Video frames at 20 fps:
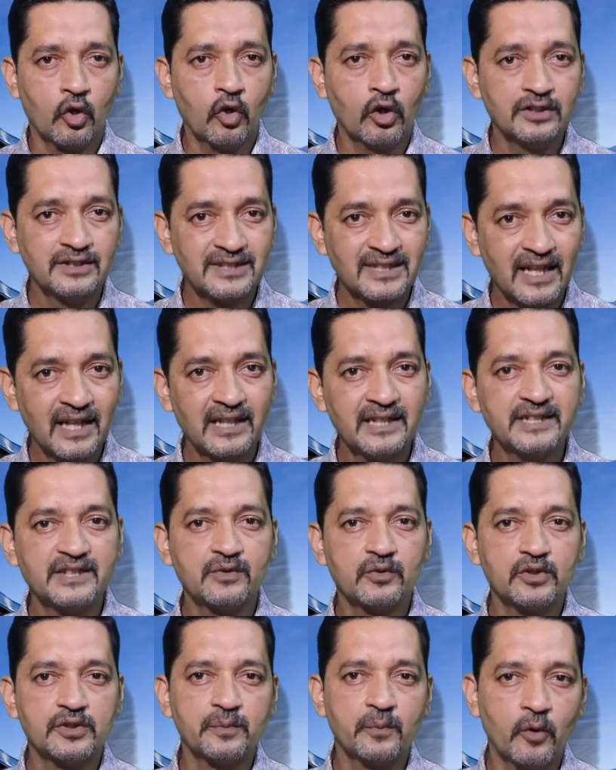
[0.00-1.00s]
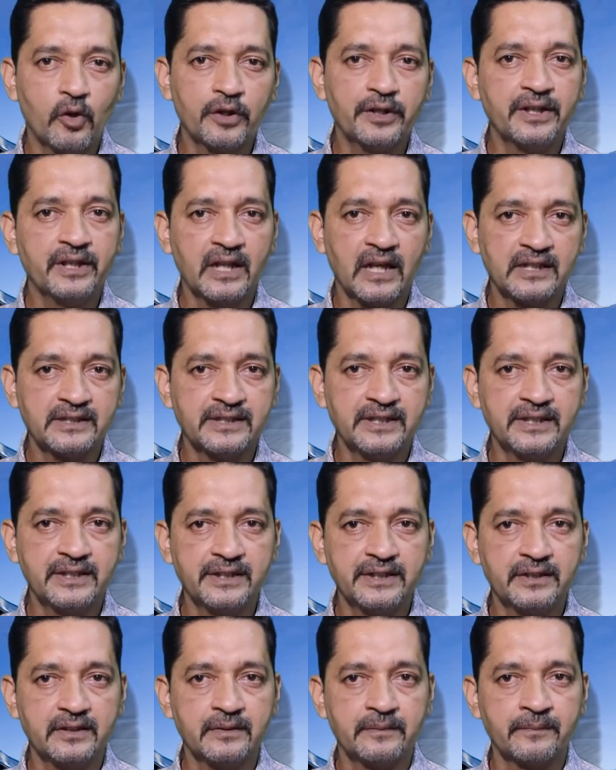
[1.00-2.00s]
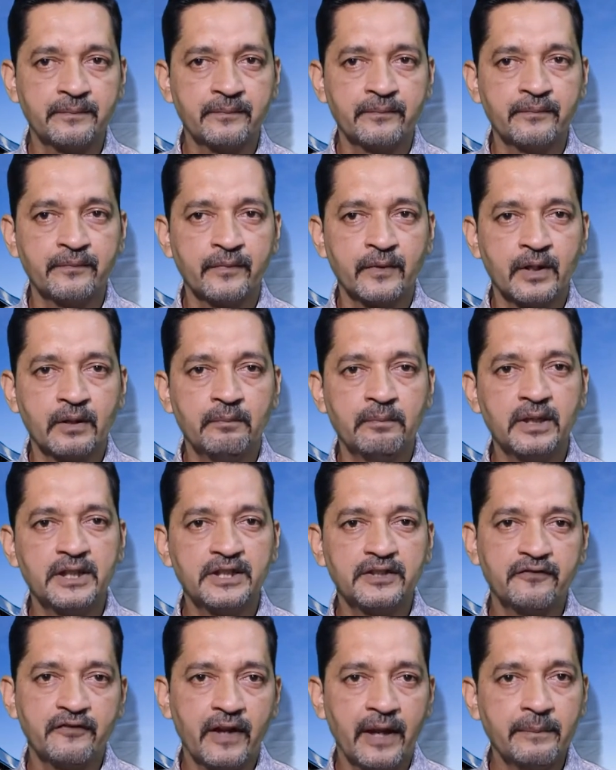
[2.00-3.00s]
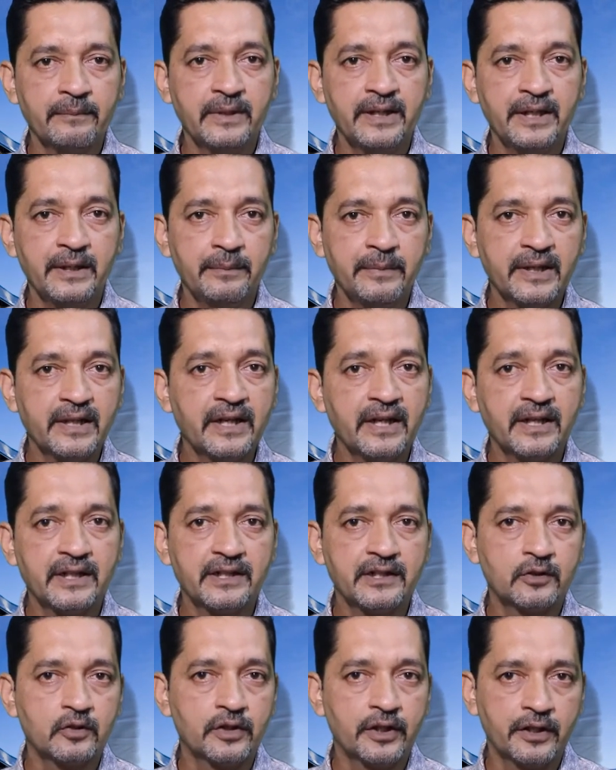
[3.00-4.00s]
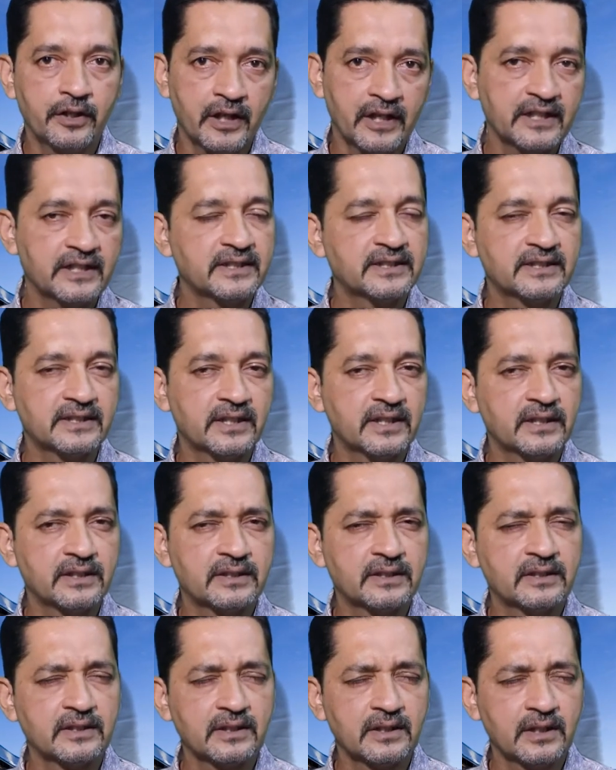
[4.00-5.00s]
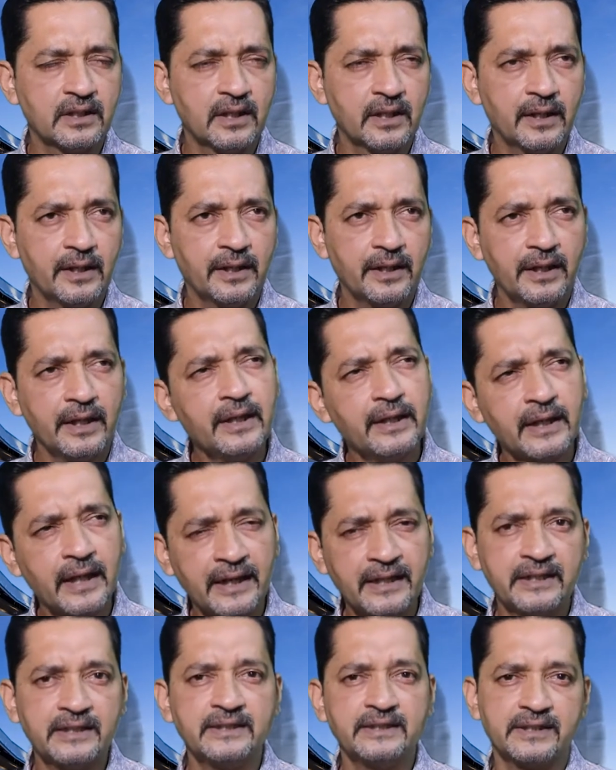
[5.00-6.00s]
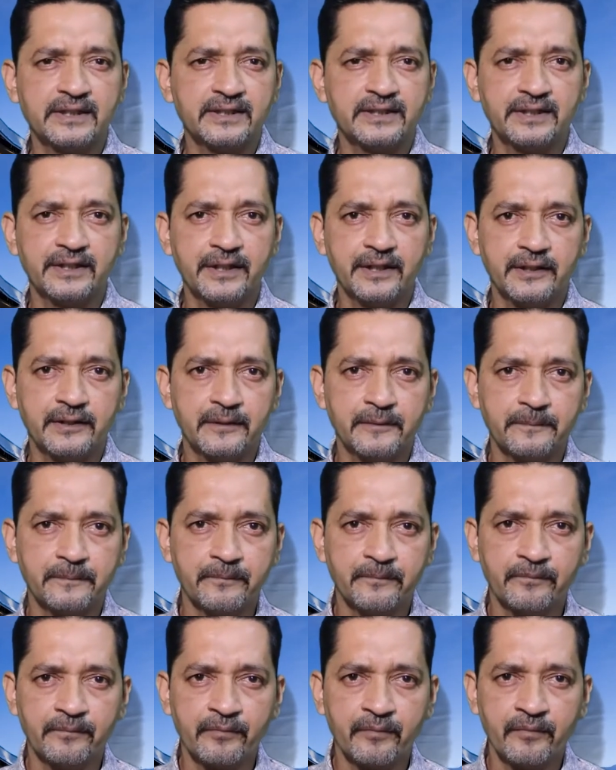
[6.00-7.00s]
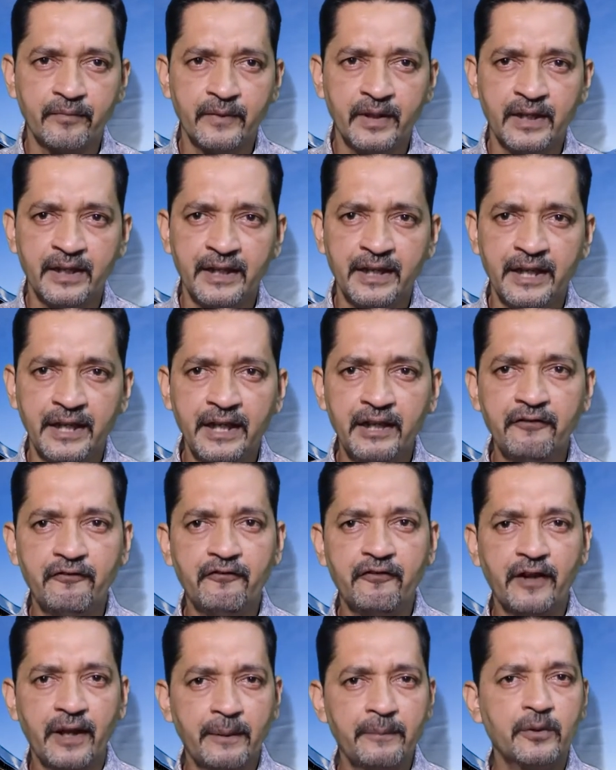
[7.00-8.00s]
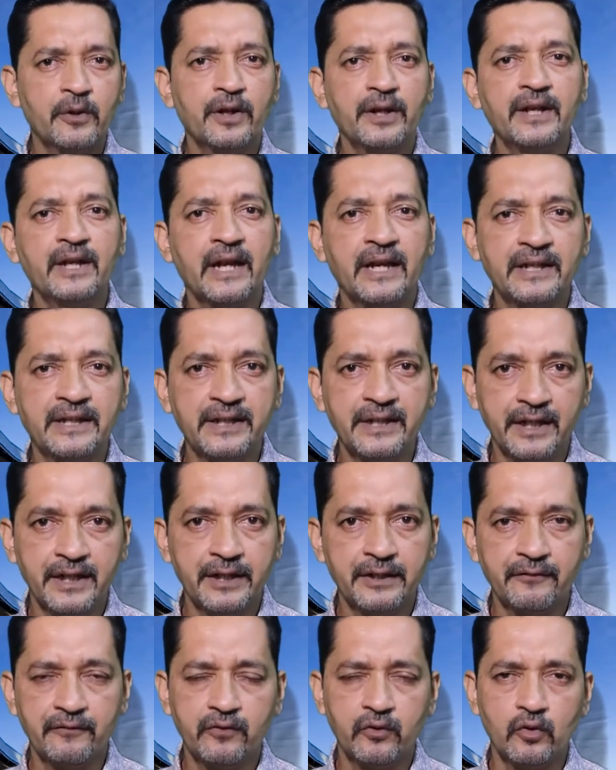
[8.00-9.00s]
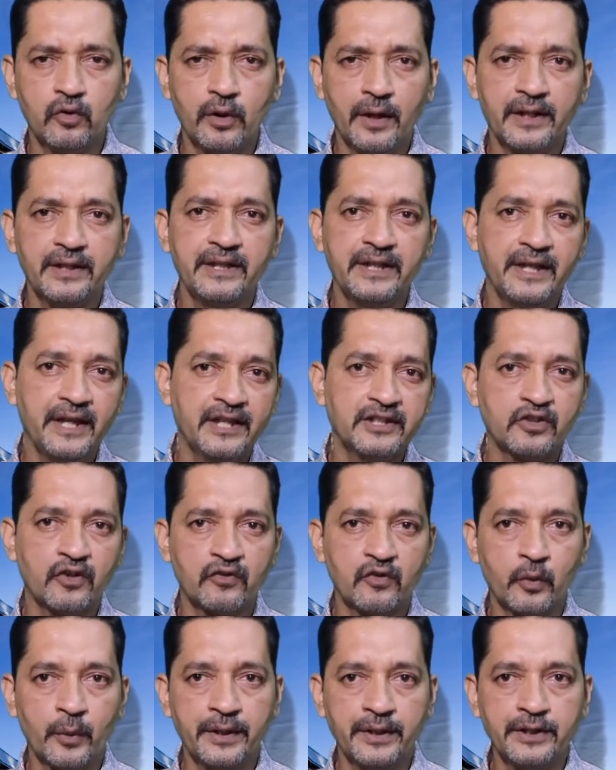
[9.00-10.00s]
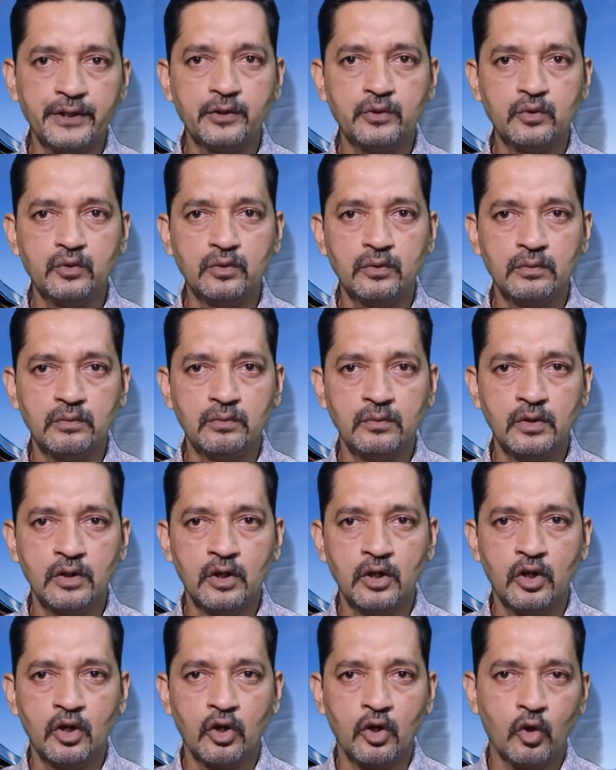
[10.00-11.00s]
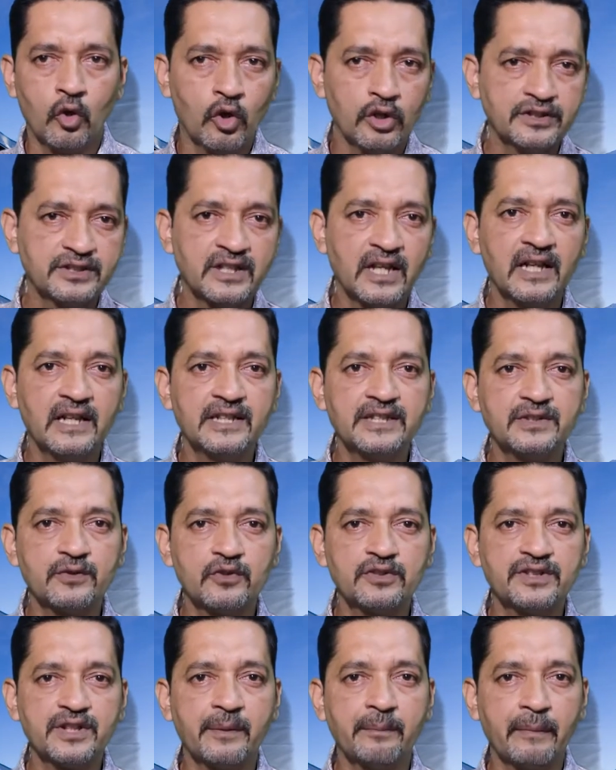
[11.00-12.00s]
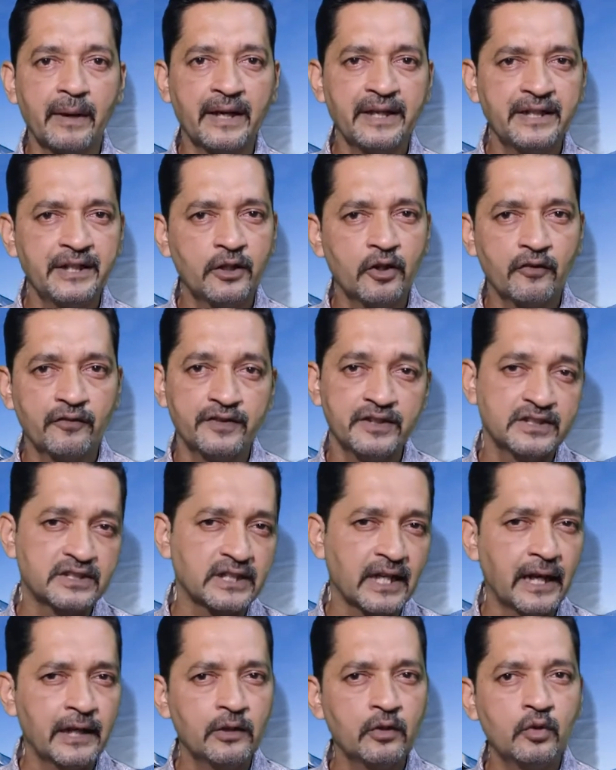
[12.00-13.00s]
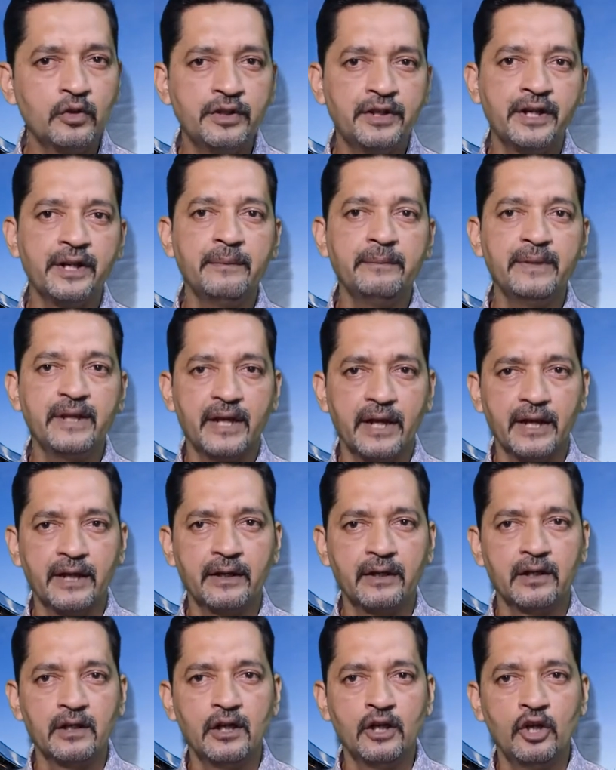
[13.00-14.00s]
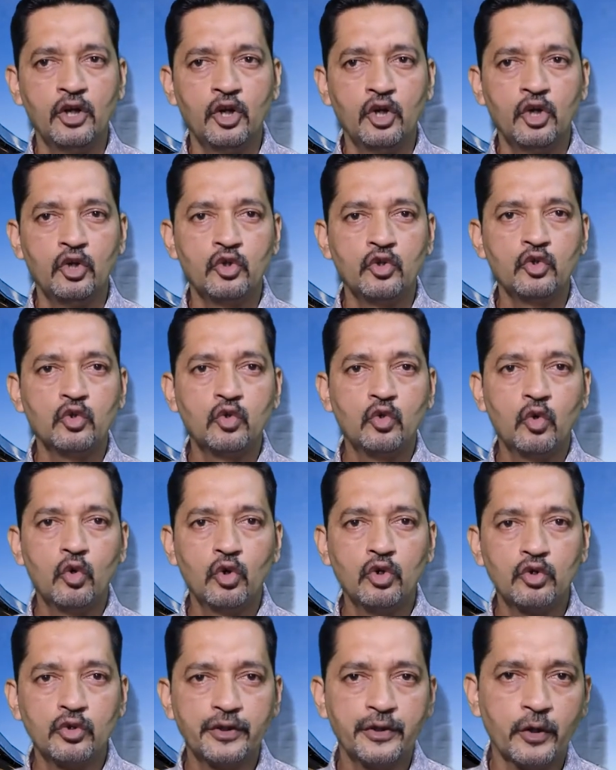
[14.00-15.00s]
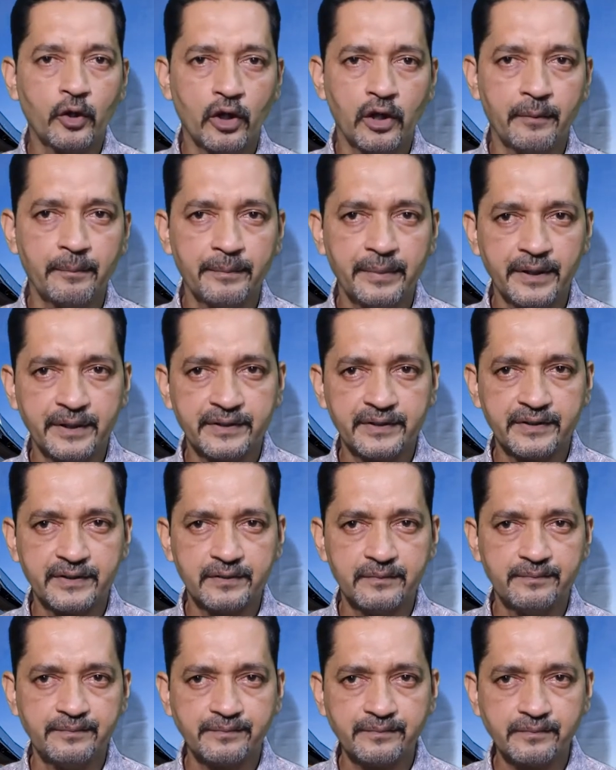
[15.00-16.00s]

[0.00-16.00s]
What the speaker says: Gonzalez was born in Argentina, but his family immigrated to the United States in 1968. In February 1984, at the age of 22, Gonzalez was reminded of his childhood dream he had to go to the Olympics.